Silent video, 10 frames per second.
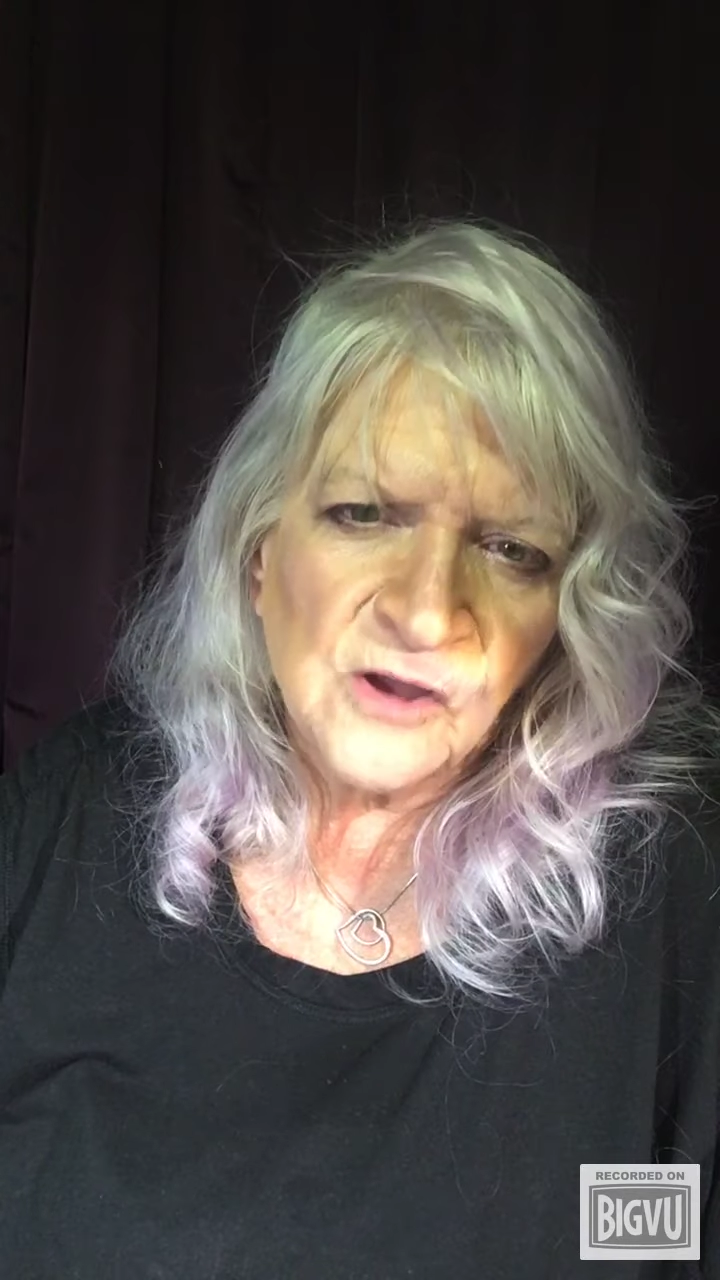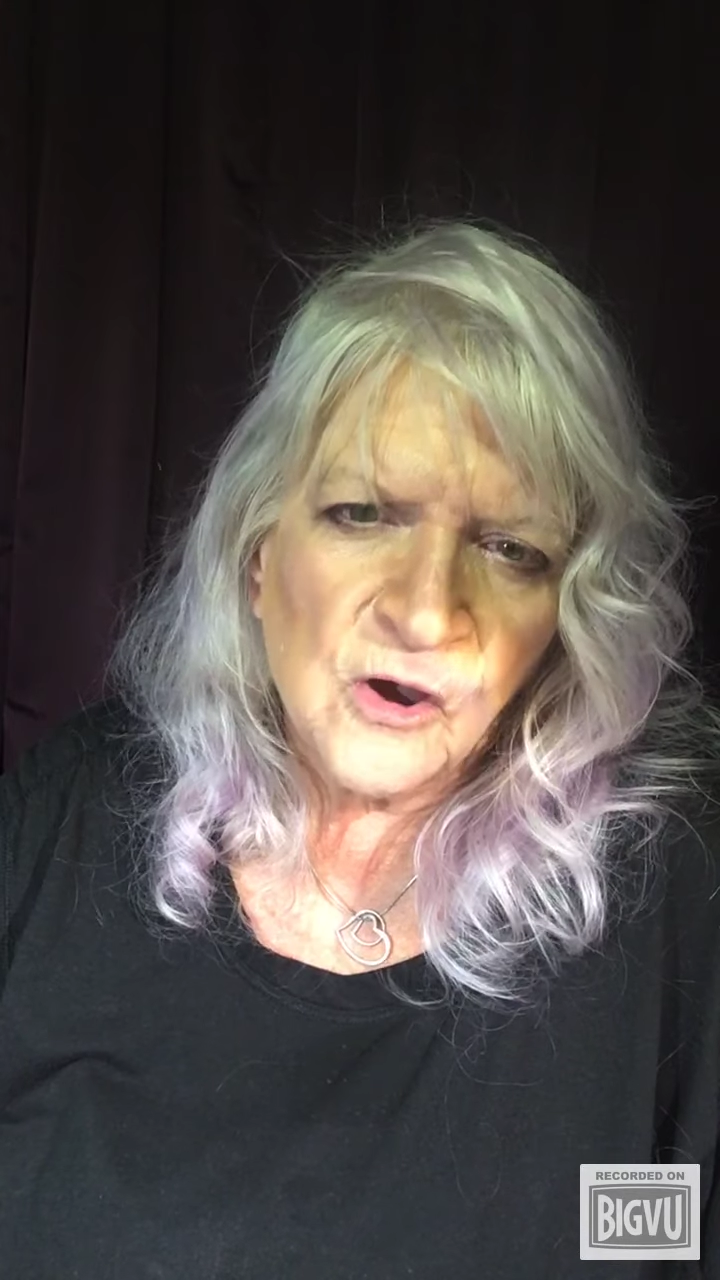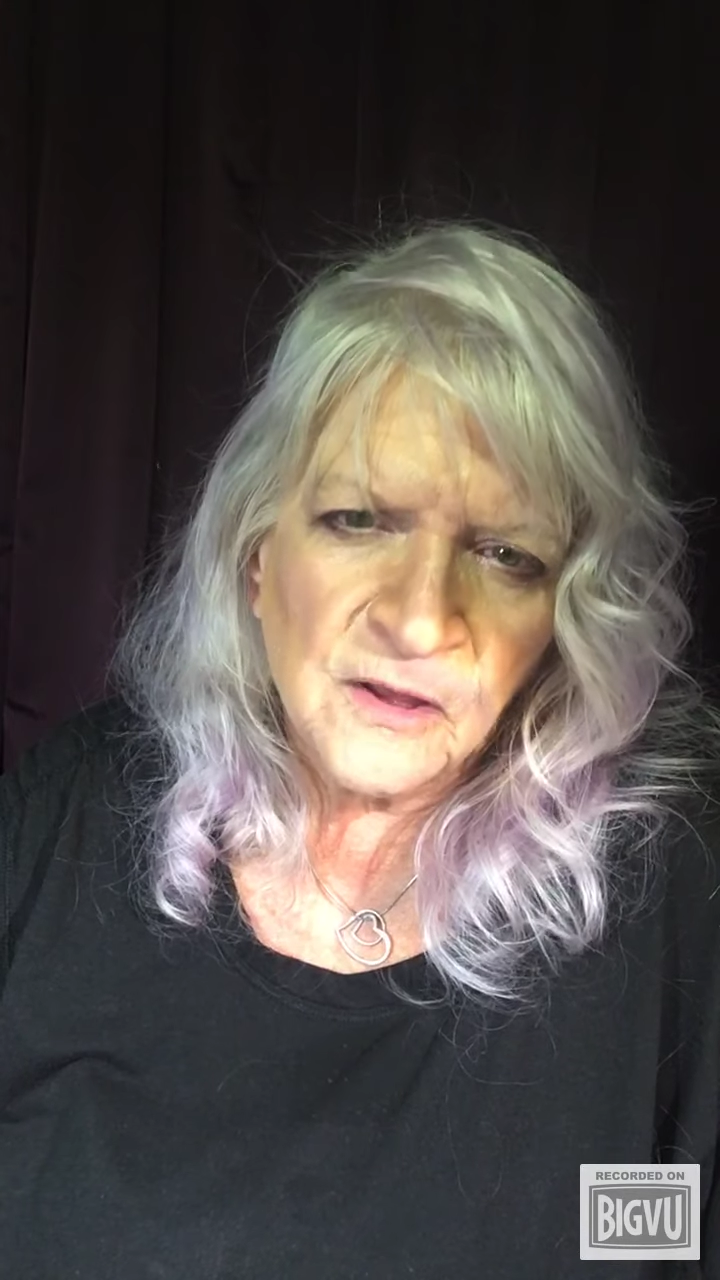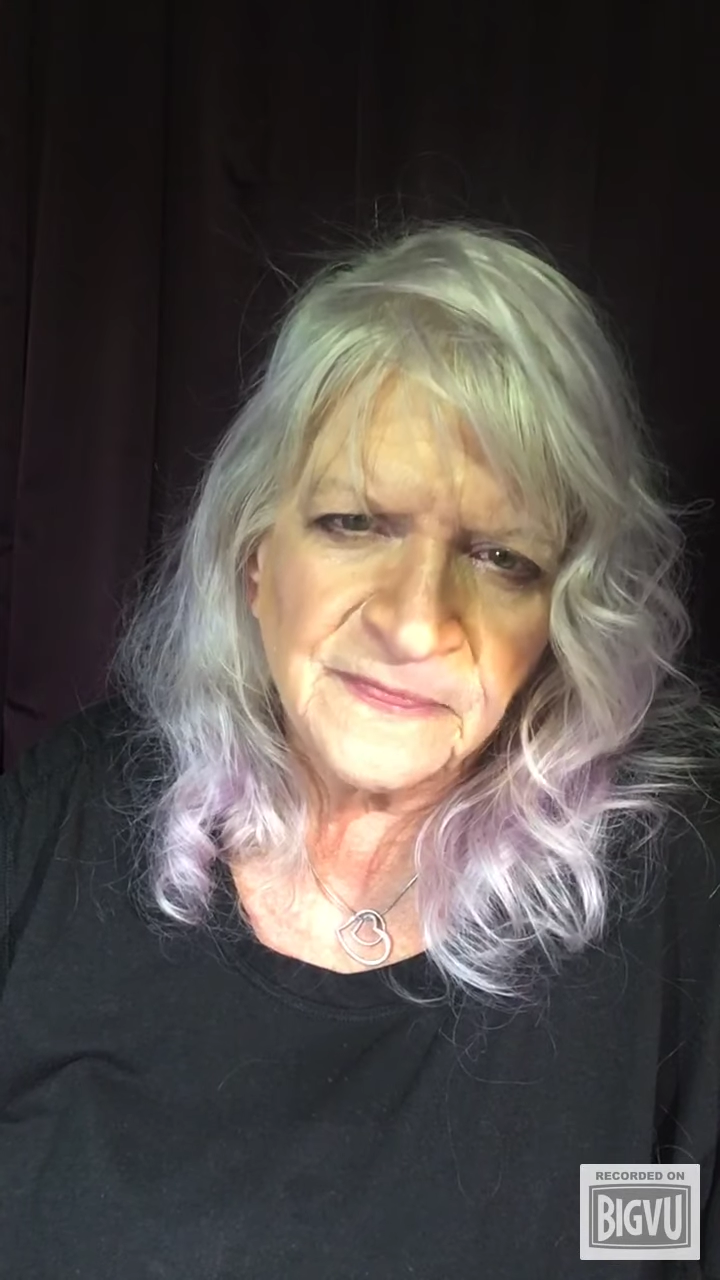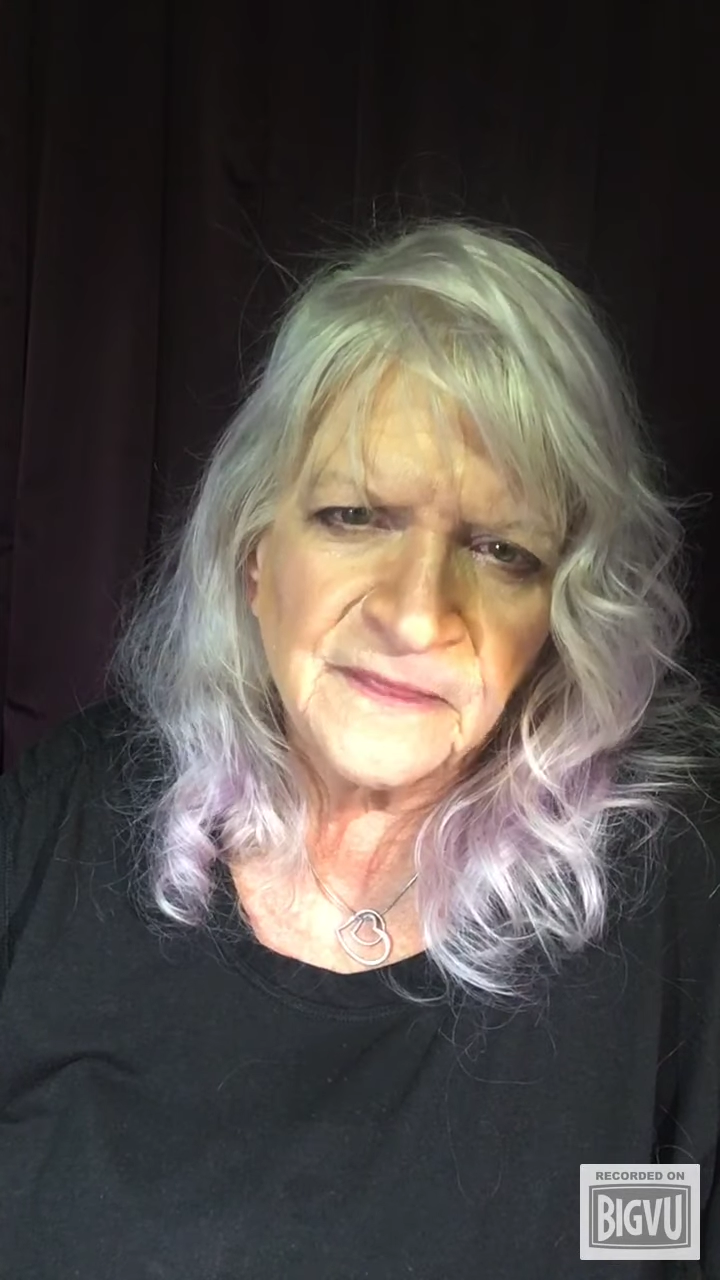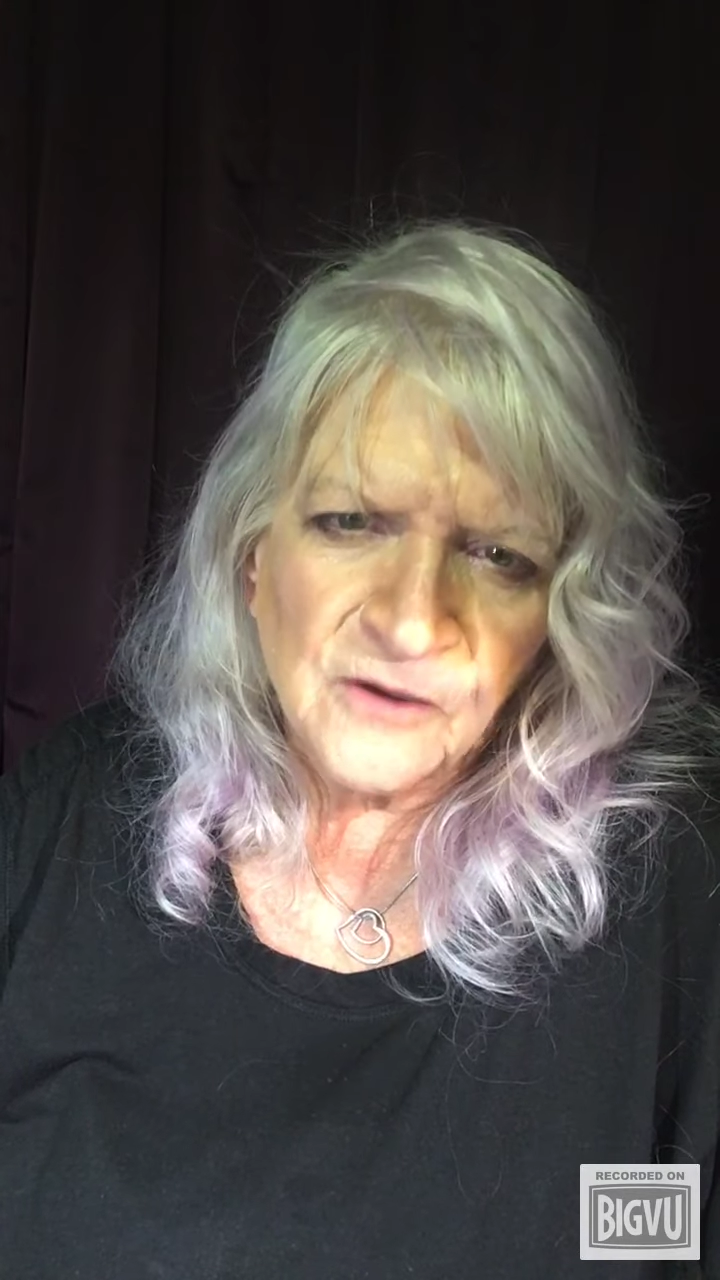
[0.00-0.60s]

on the